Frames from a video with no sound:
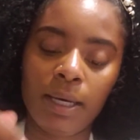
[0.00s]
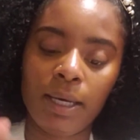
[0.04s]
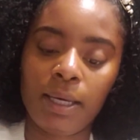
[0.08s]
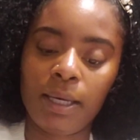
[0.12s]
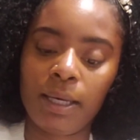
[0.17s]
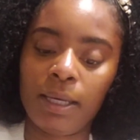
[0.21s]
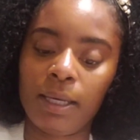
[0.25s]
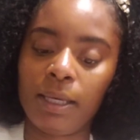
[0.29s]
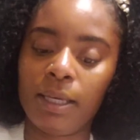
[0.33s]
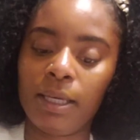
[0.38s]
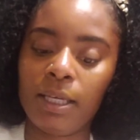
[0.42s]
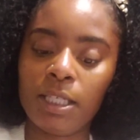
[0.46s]

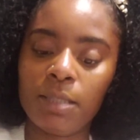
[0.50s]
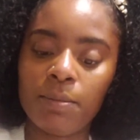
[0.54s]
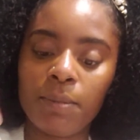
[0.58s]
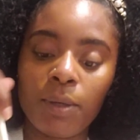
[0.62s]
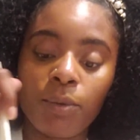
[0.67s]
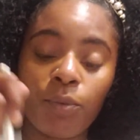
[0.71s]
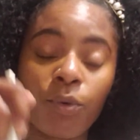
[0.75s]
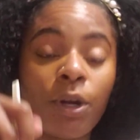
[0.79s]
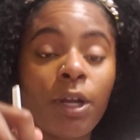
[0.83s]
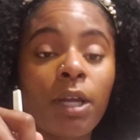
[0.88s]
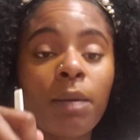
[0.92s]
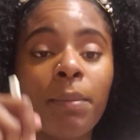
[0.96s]
He's
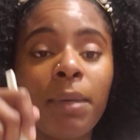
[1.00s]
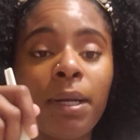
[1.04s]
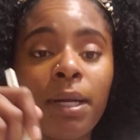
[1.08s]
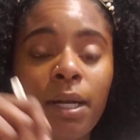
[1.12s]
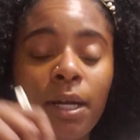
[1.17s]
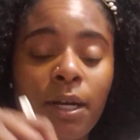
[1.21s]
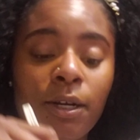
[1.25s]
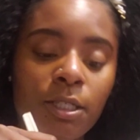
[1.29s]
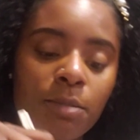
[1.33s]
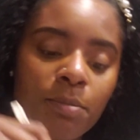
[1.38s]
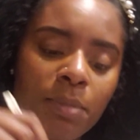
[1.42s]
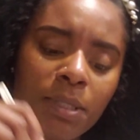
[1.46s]
been working my
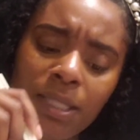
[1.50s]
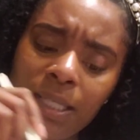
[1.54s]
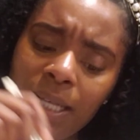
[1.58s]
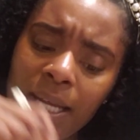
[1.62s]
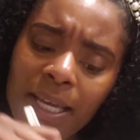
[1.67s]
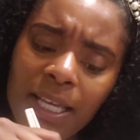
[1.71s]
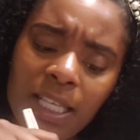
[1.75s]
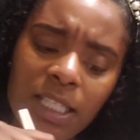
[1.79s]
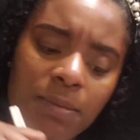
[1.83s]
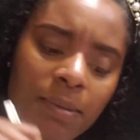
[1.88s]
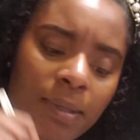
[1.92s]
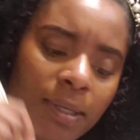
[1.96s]
nerves, but
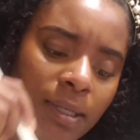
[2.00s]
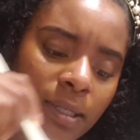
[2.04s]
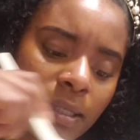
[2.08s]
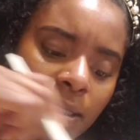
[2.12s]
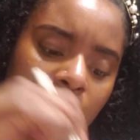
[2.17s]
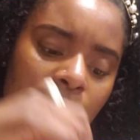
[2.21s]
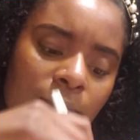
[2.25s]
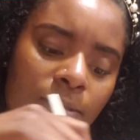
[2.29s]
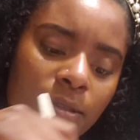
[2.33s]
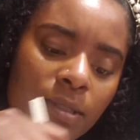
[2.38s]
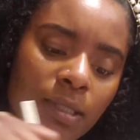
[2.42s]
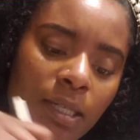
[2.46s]
today he's been
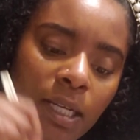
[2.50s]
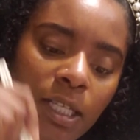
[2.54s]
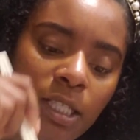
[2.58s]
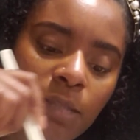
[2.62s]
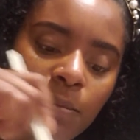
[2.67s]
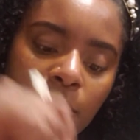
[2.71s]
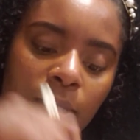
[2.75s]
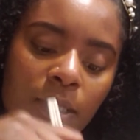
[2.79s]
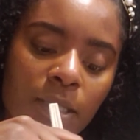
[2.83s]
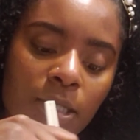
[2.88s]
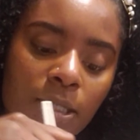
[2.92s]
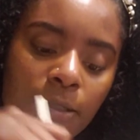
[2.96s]

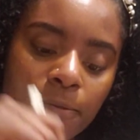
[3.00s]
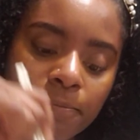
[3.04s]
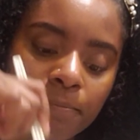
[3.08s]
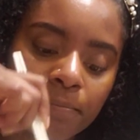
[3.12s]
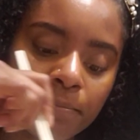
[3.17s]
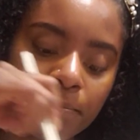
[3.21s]
good.